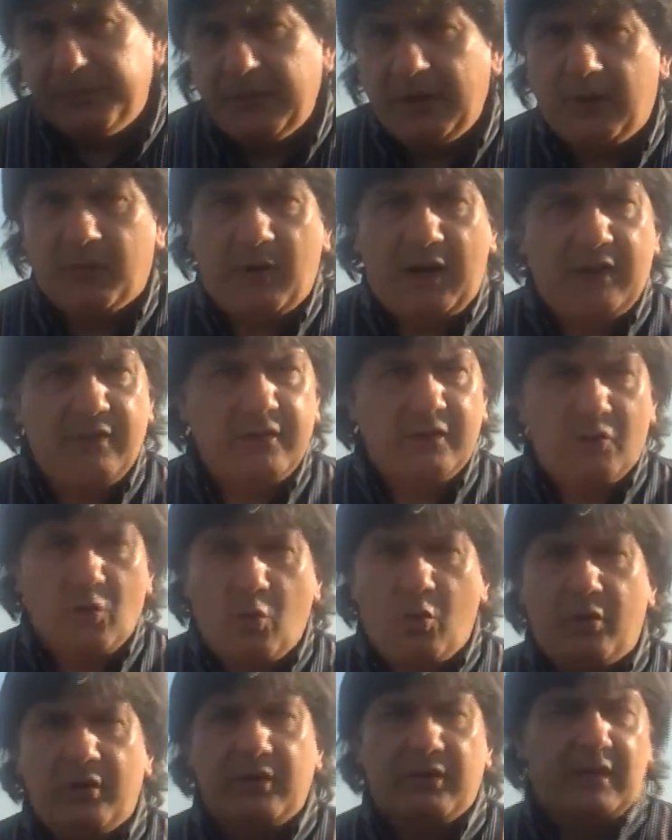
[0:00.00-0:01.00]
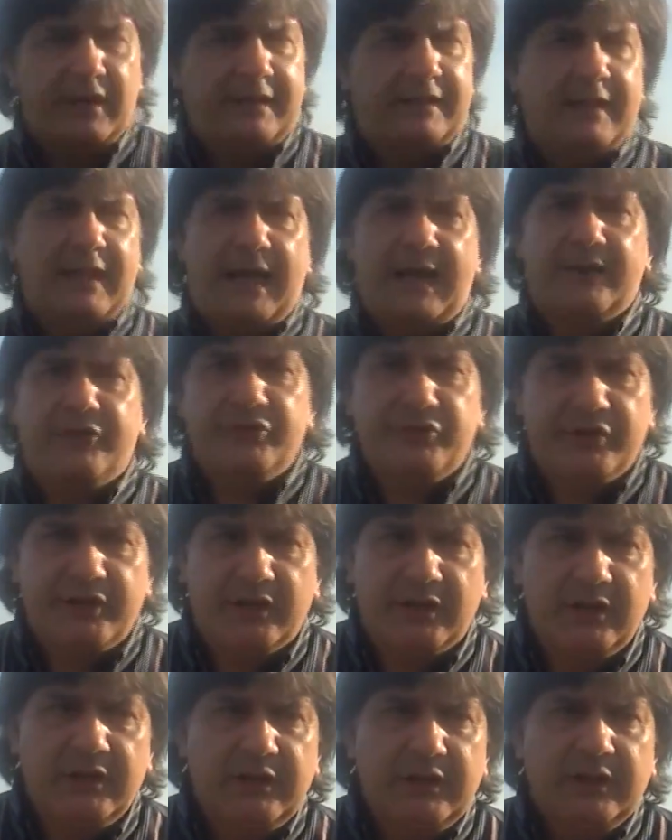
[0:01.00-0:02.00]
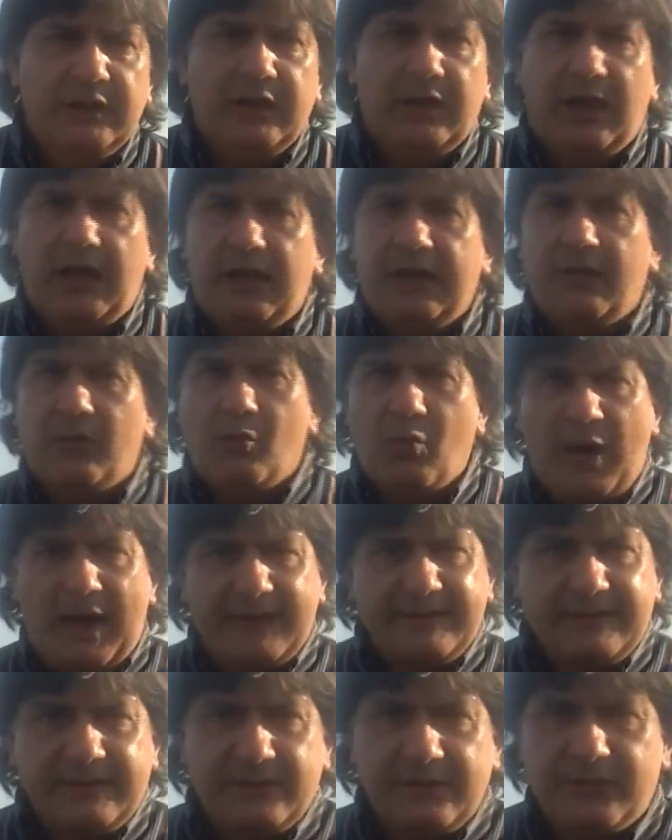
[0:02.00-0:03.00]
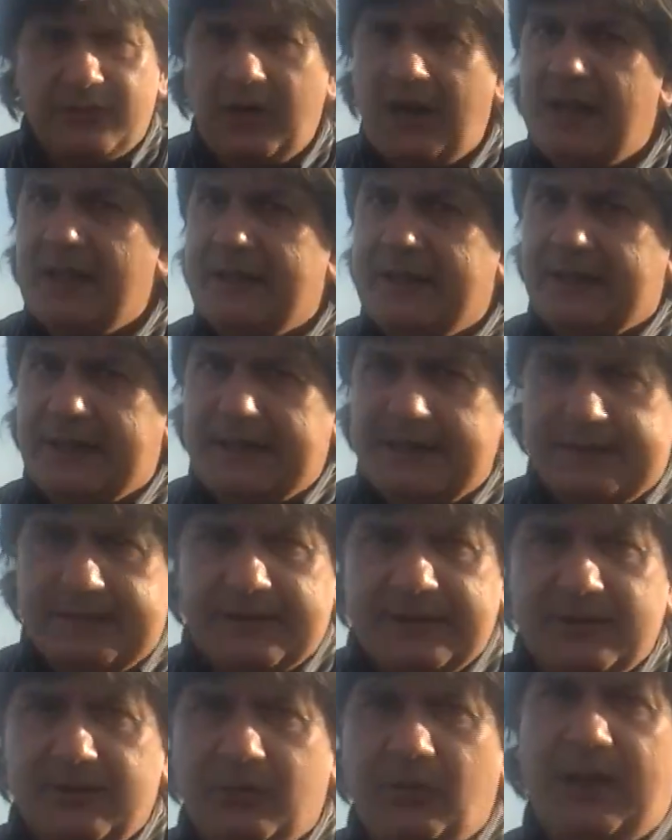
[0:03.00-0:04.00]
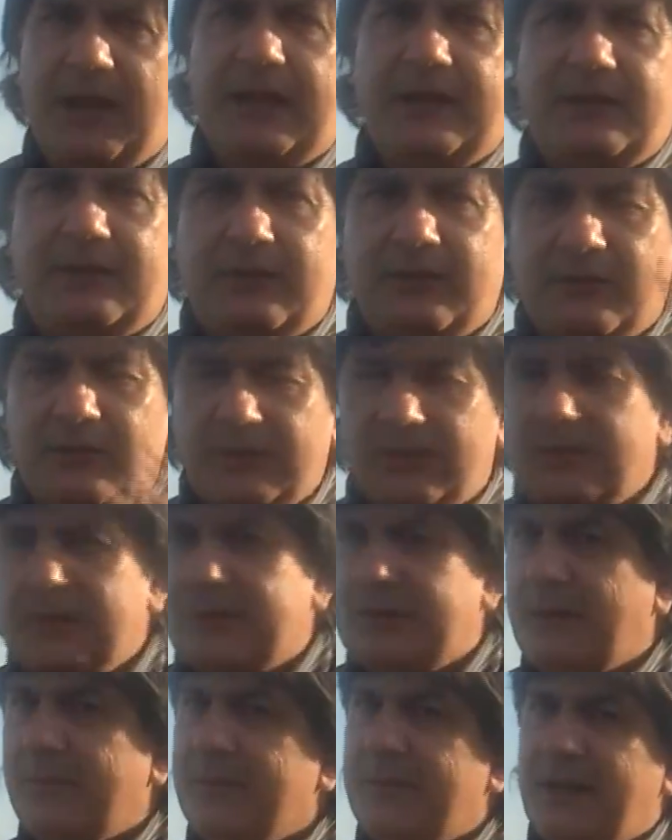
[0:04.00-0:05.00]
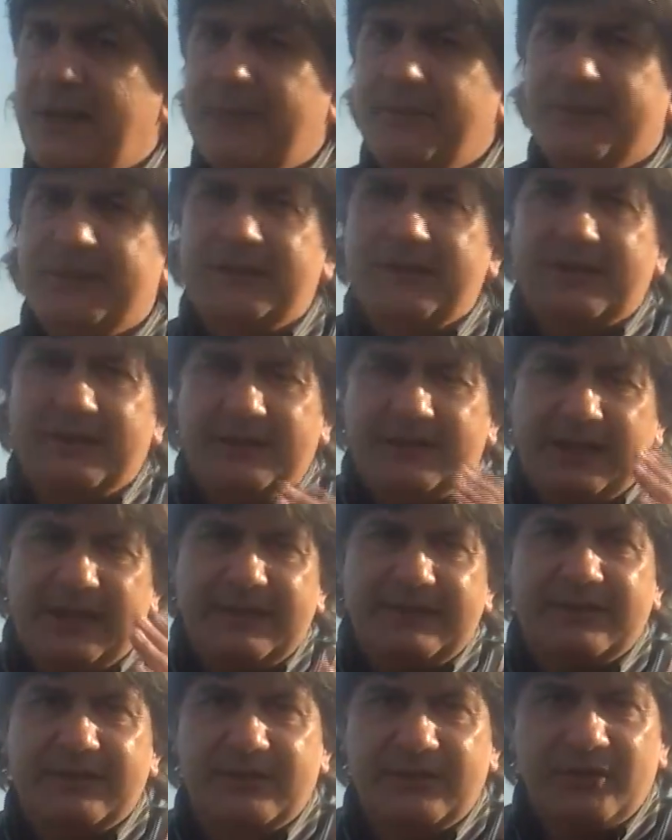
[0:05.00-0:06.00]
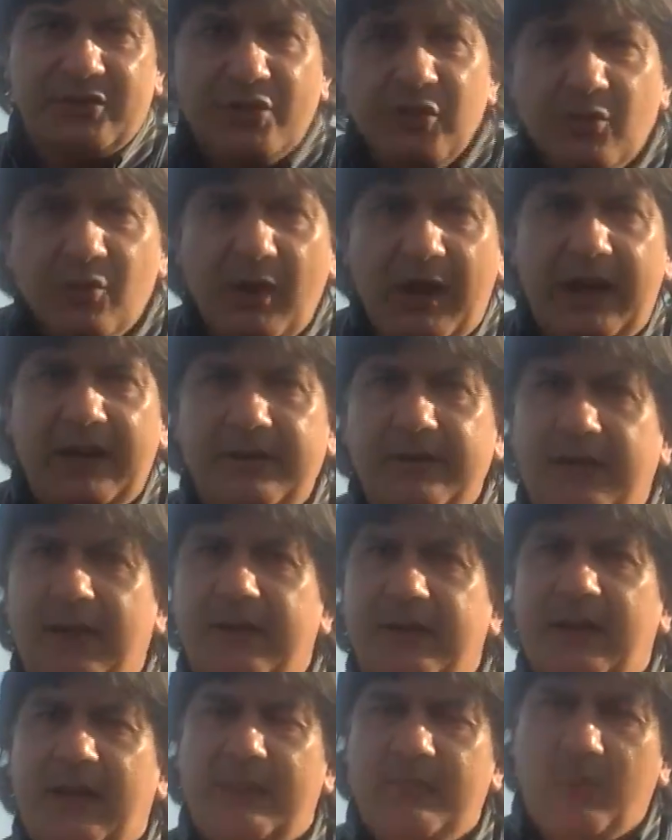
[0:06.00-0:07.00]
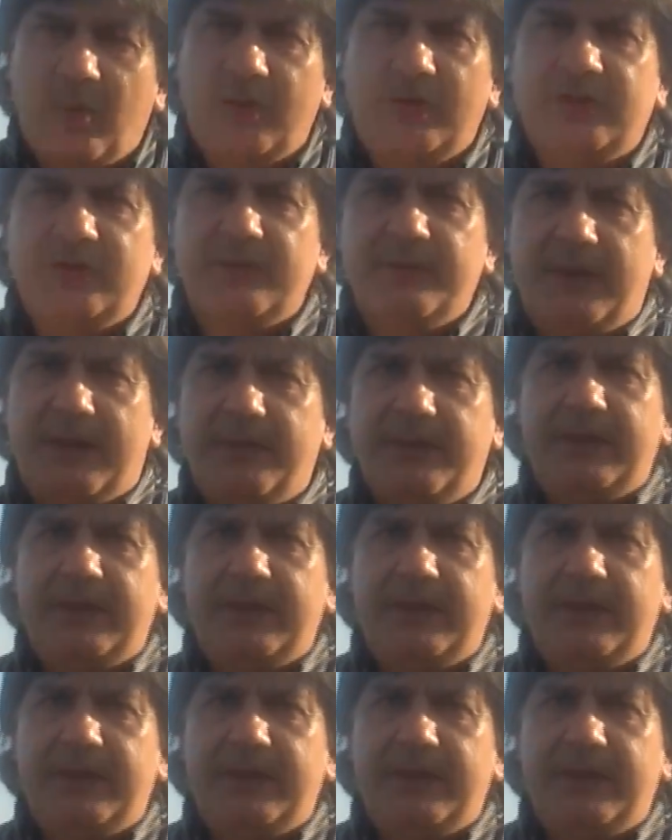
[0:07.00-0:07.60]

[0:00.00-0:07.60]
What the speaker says: around the corner like last year. The west is dry, the east is wet. Sometimes the east is too wet, and that moisture may